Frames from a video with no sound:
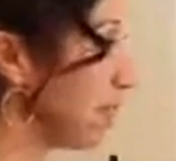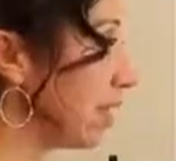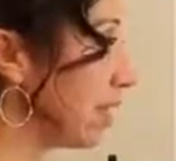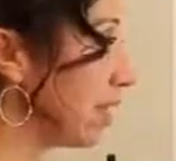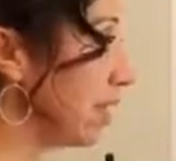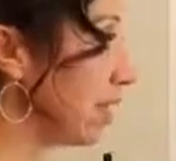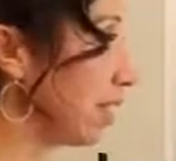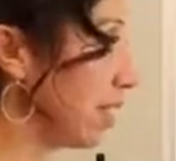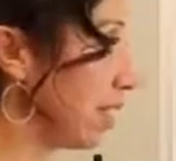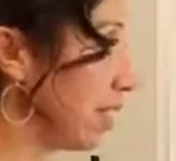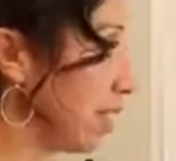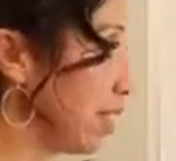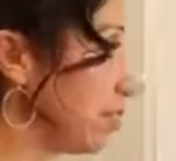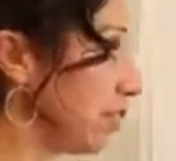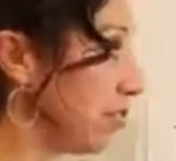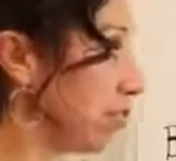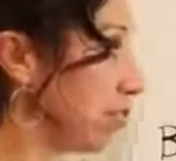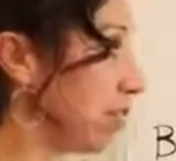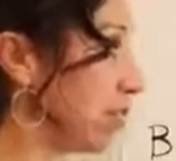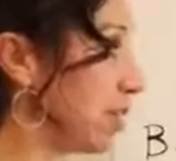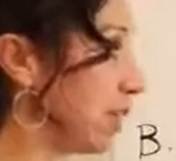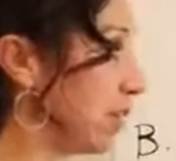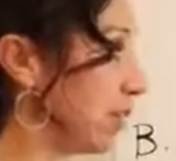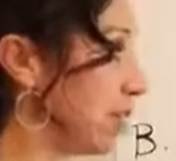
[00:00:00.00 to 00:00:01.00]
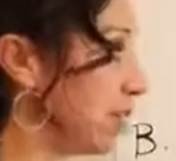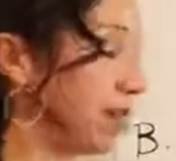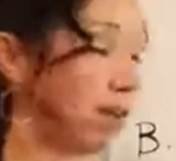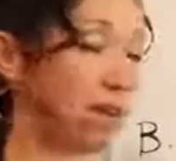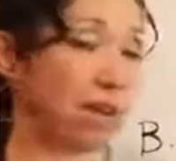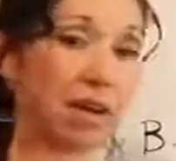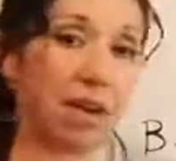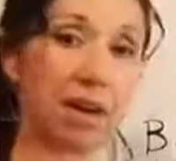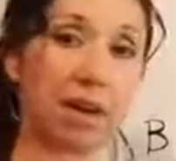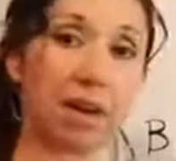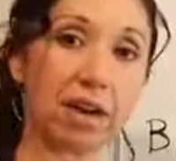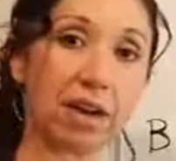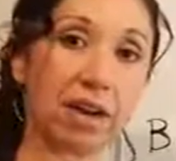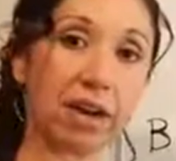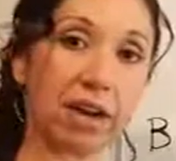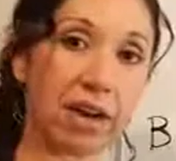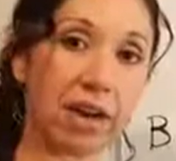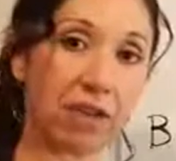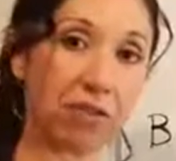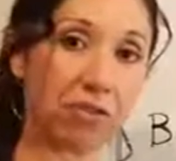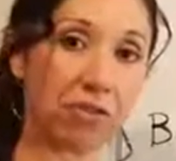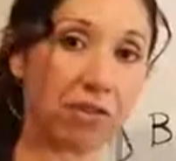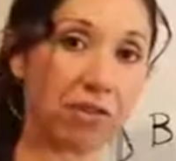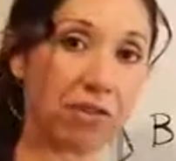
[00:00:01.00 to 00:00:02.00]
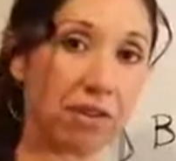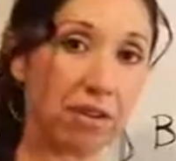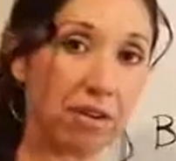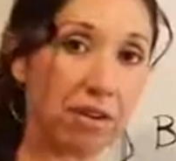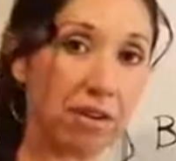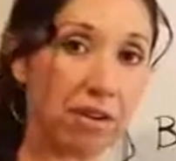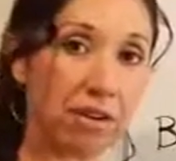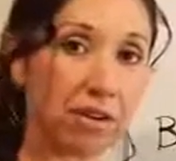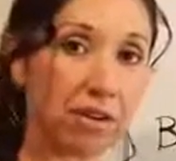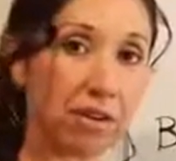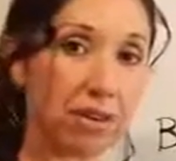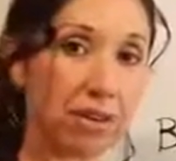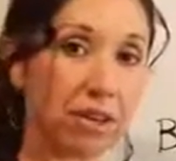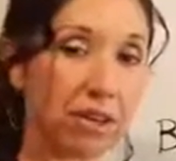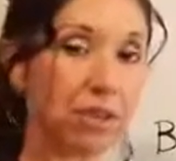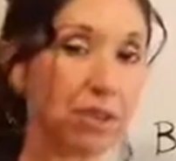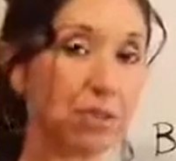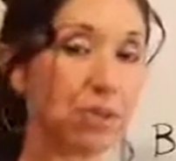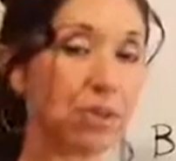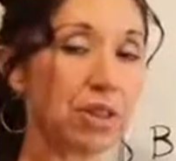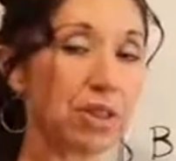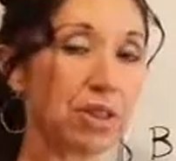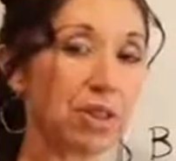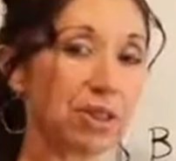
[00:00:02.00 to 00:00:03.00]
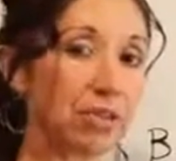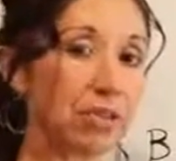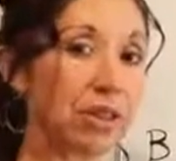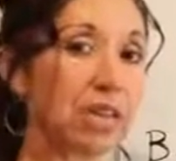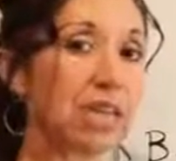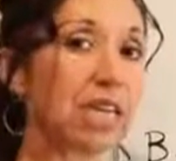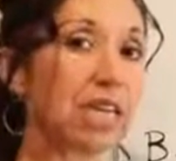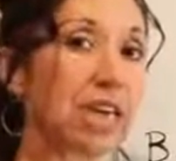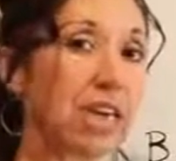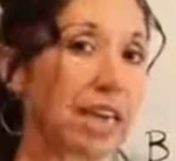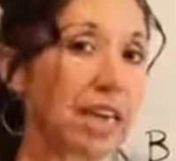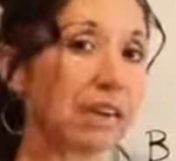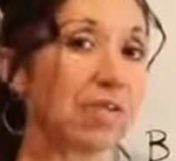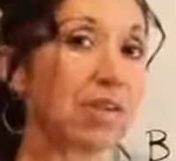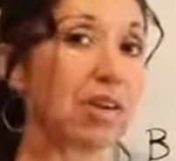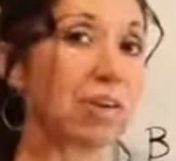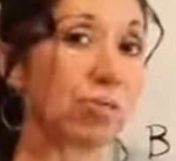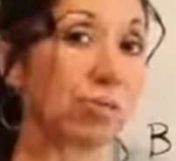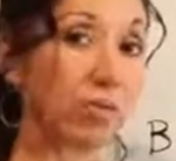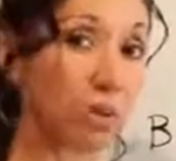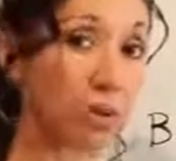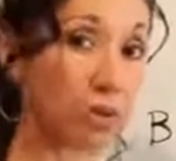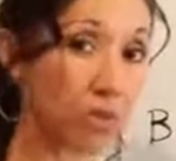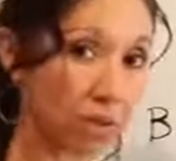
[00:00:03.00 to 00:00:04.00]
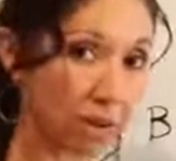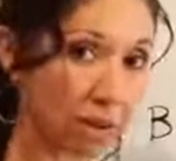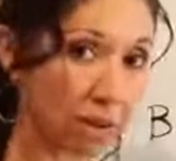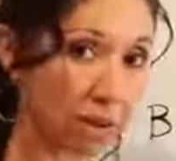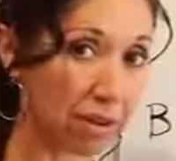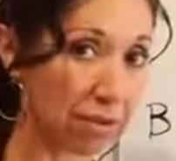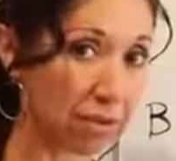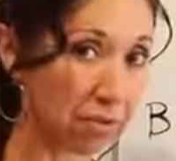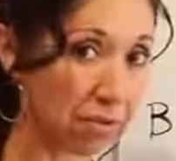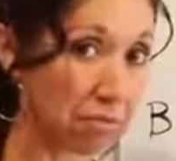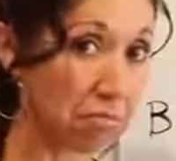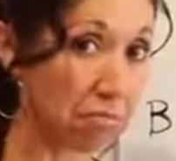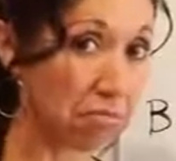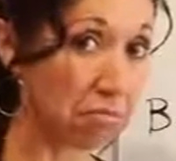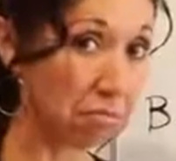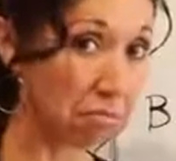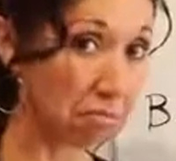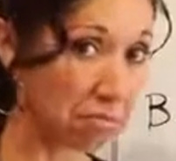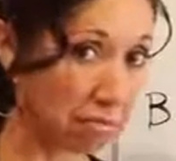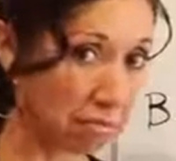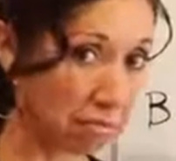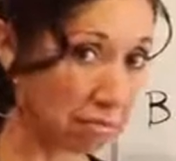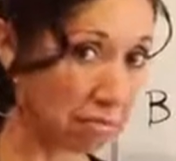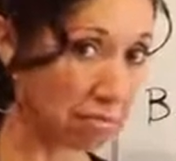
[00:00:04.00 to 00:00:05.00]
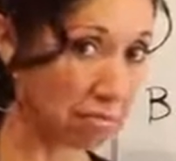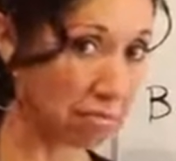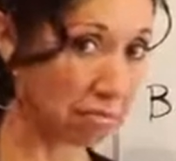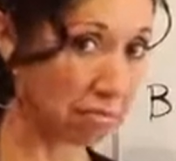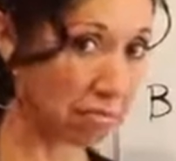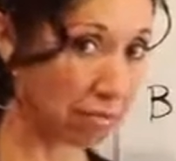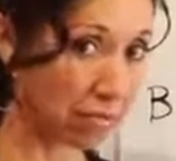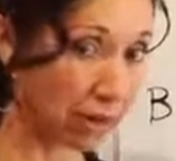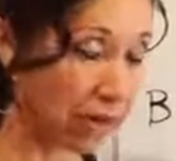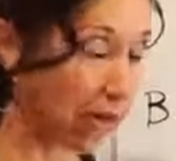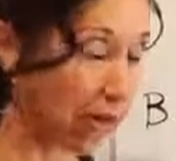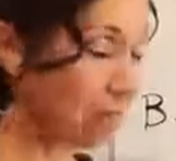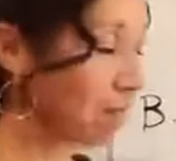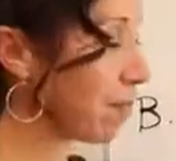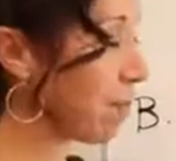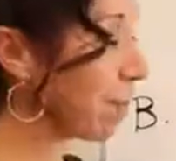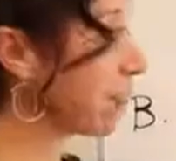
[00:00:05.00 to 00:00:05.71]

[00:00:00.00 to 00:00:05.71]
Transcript: an electron on hydrogen, you literally have a proton, right?